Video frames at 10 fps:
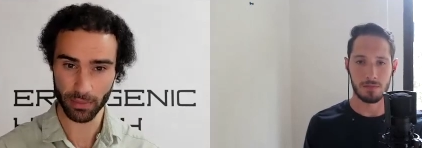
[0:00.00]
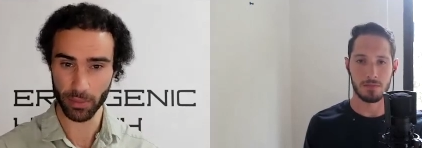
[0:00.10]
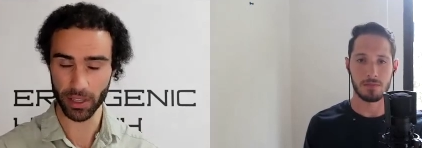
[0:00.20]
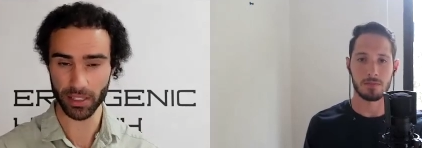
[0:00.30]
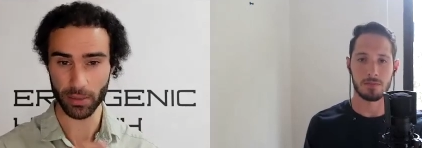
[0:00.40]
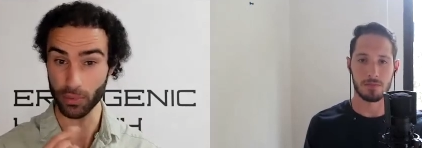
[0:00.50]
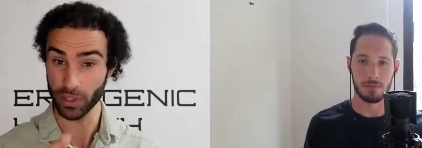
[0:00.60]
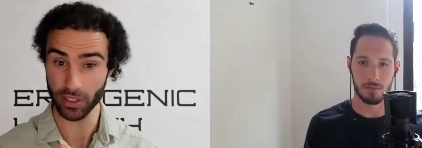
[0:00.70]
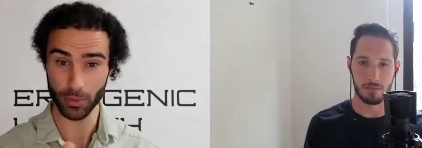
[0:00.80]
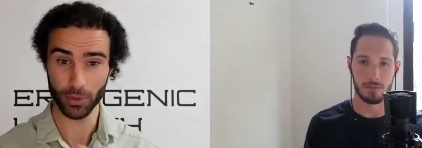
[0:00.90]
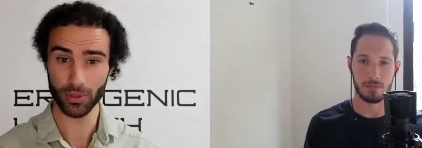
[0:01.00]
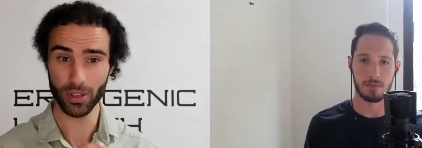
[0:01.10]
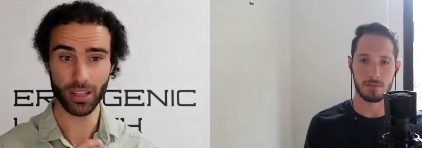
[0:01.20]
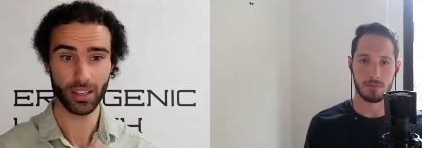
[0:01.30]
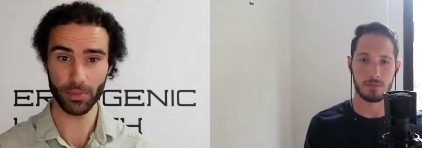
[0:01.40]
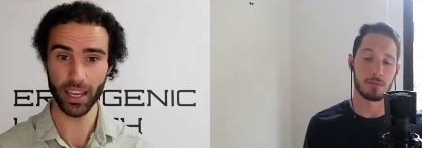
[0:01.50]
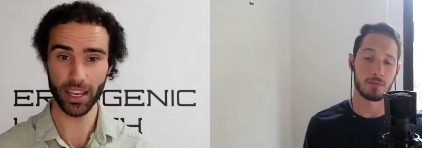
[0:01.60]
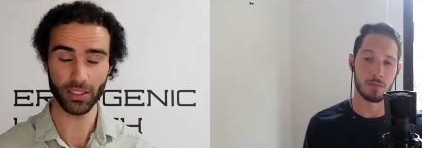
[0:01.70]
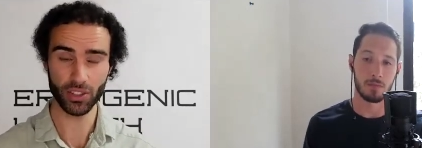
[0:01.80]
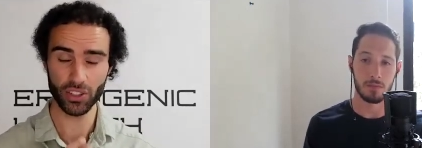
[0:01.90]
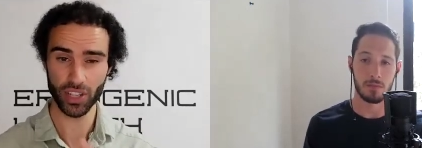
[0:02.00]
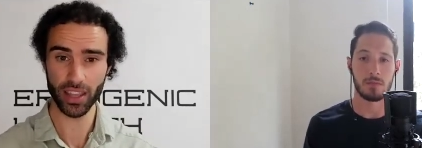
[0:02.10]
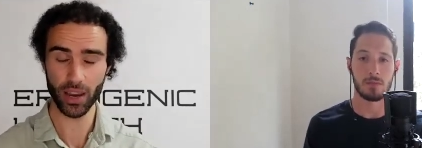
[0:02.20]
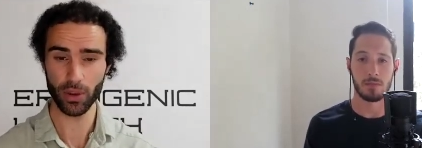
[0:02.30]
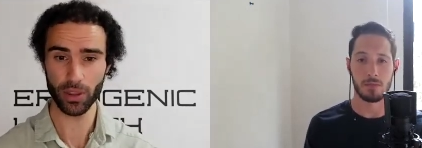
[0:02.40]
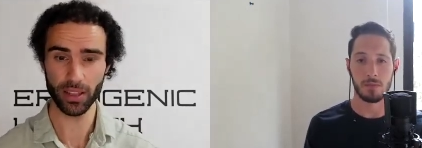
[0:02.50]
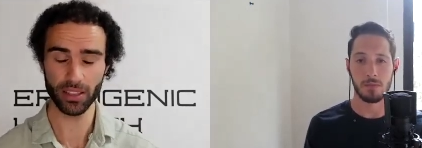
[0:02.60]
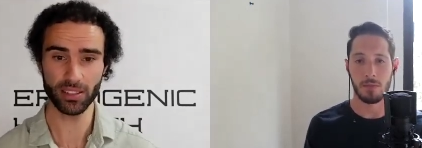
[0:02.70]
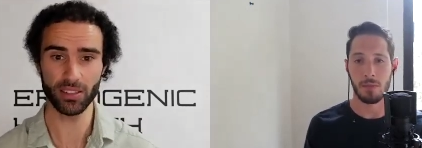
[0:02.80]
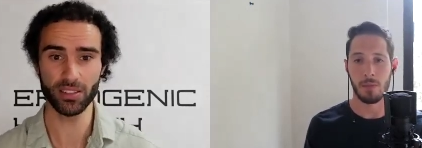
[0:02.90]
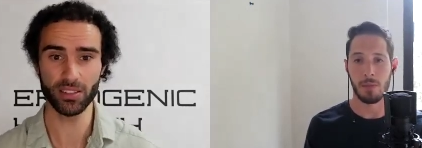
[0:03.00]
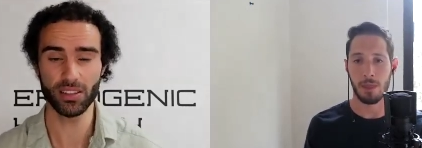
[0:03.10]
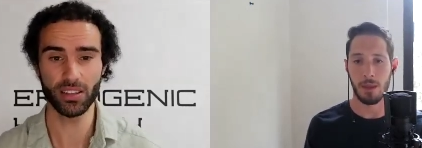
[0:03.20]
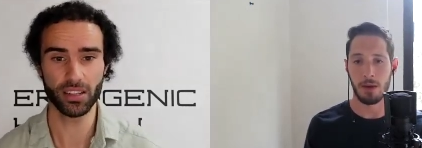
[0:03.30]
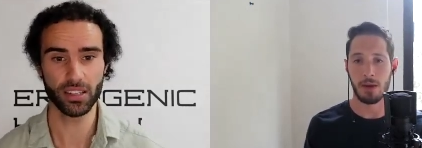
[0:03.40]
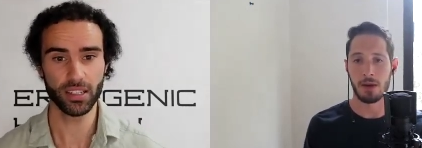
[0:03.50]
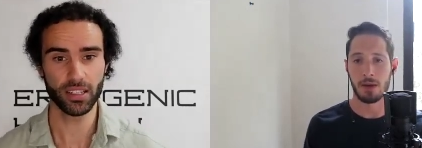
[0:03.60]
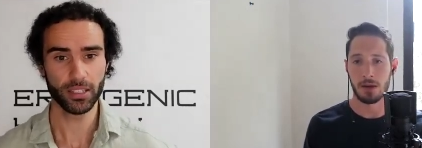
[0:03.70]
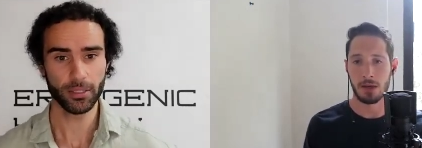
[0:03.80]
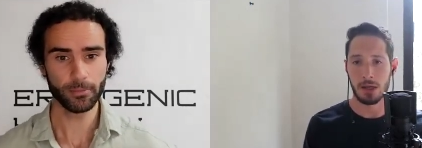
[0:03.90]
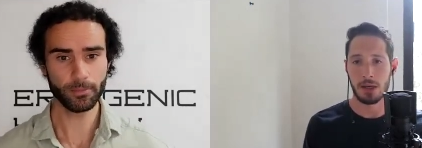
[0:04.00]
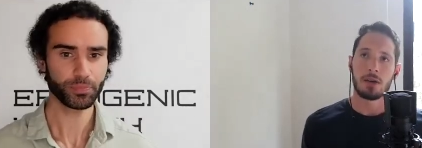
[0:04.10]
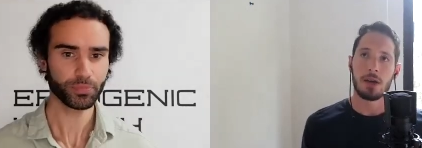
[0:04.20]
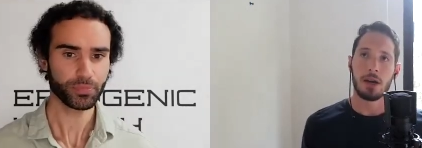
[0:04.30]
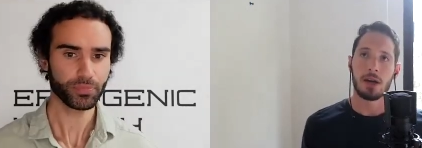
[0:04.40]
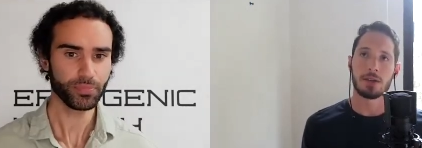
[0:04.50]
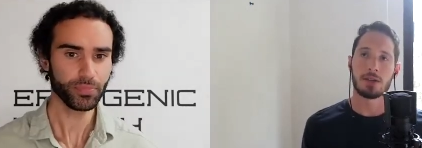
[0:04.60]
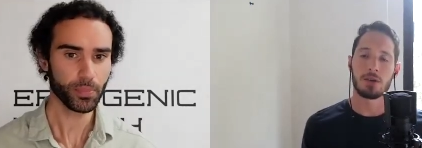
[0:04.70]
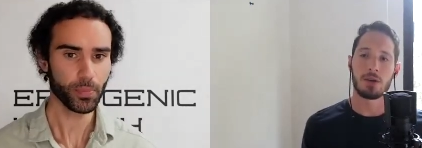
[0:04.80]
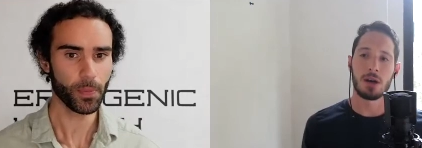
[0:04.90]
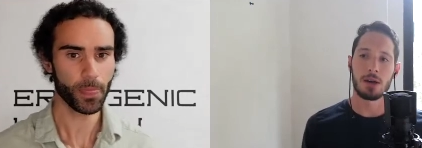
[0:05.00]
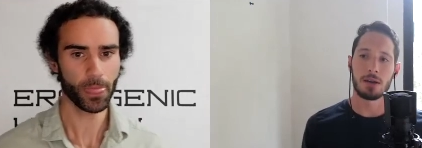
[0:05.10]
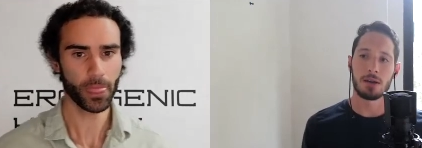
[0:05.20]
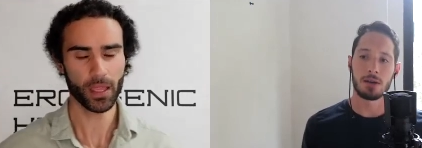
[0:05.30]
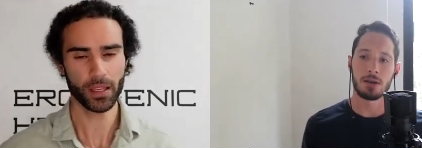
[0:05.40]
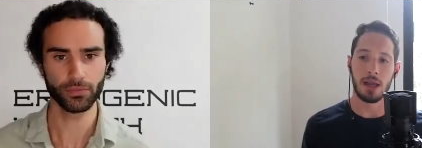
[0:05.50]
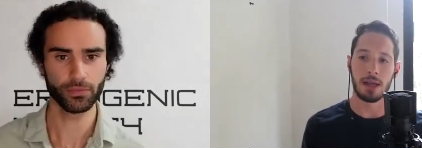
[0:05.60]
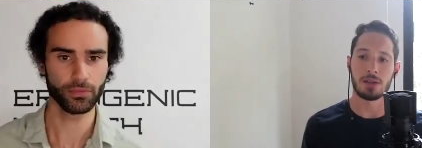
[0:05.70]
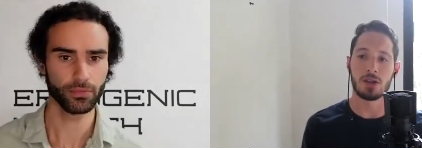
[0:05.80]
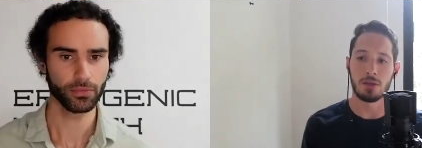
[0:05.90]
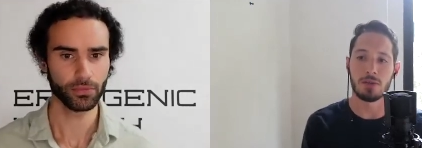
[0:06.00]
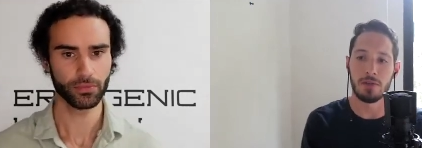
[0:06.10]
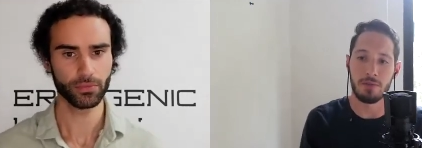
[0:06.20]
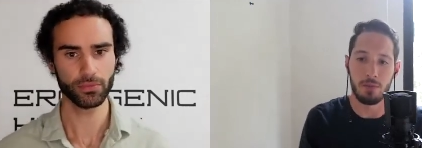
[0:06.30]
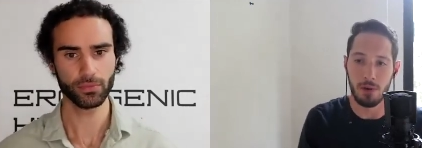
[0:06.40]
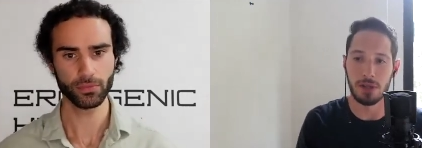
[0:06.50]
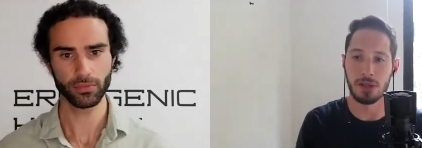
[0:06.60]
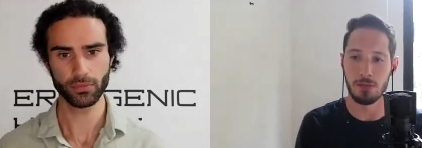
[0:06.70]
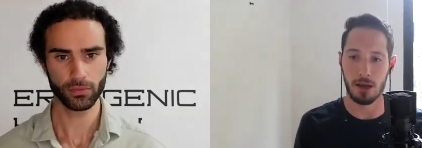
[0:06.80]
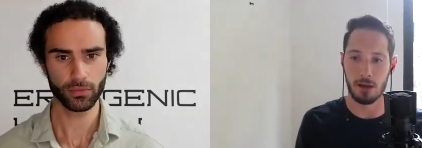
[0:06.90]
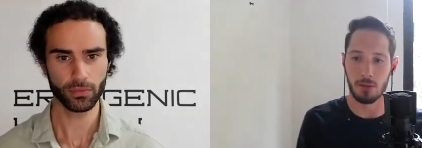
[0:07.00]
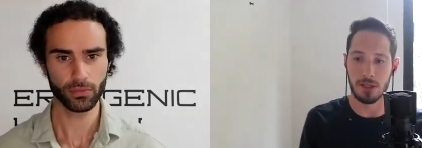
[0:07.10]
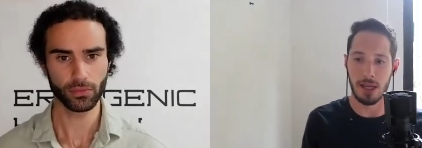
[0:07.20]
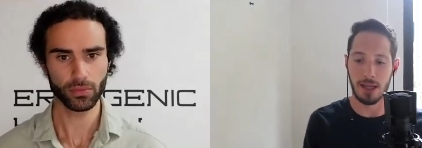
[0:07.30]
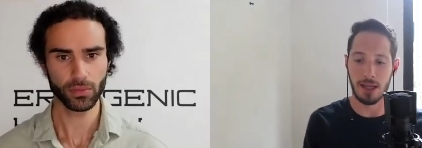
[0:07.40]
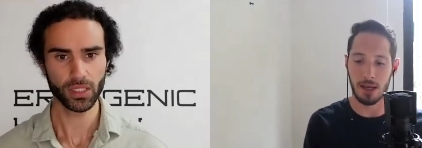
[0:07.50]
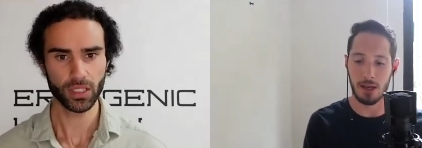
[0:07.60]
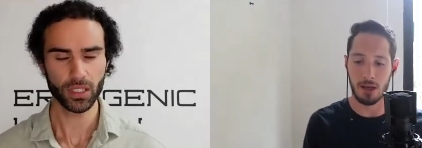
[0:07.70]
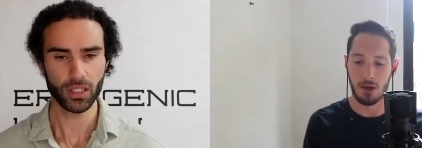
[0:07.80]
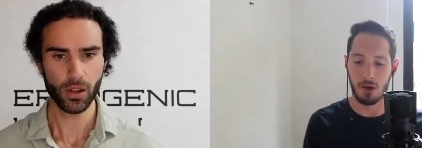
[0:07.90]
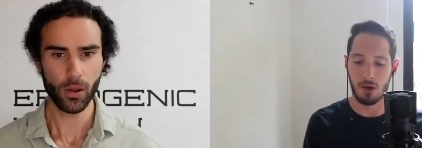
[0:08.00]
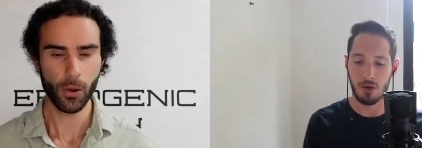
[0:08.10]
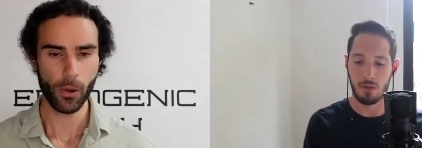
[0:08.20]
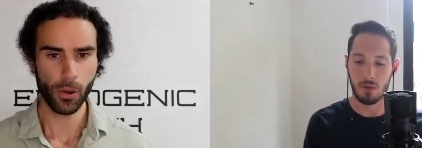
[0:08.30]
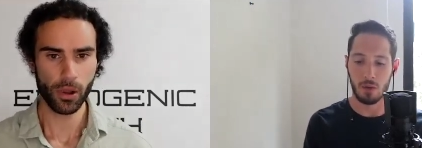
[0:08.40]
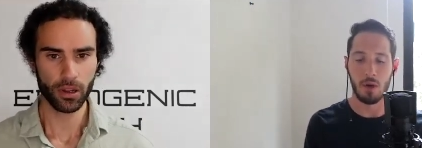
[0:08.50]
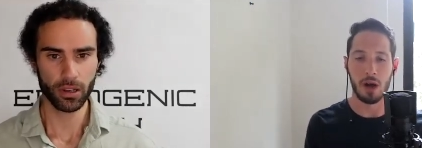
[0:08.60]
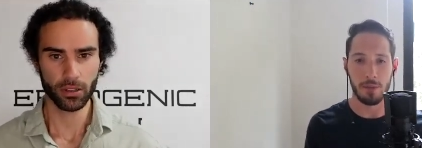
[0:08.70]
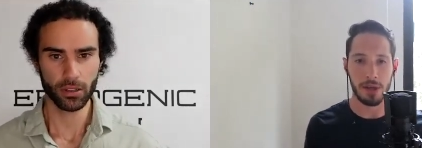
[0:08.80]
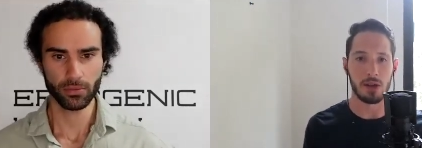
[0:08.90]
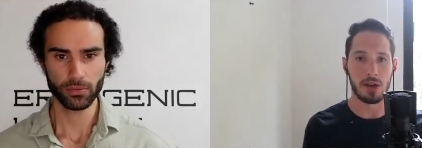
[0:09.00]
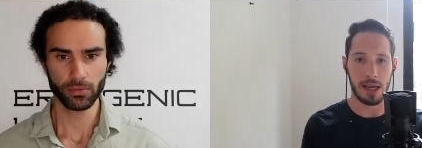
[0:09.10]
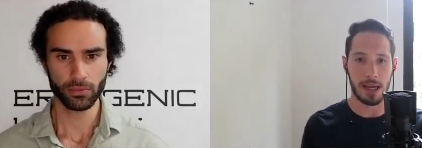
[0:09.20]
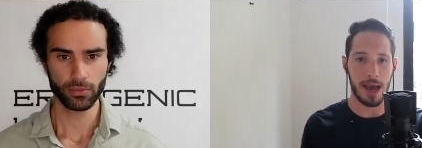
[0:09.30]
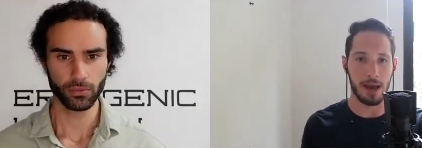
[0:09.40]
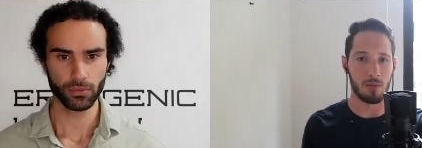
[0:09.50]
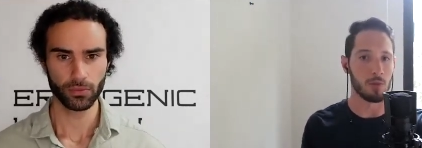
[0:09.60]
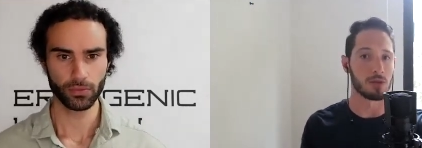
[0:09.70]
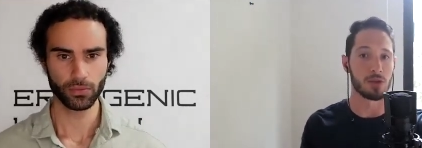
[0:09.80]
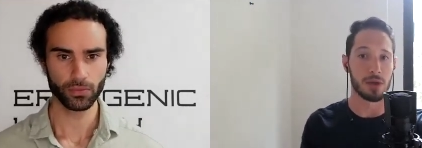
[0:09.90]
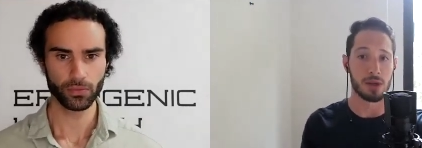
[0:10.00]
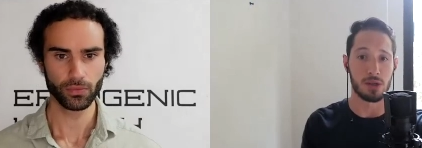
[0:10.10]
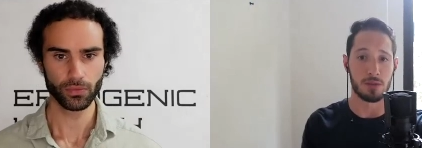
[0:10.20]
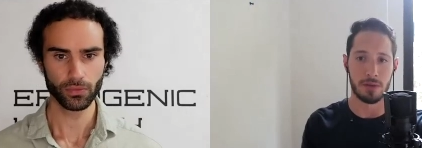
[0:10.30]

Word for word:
Speaker 1: maybe it's a principle. Yeah, just share that with my listeners. Yeah.
Speaker 2: So, in terms of principles, I would say that we want to be looking at what we're doing in terms of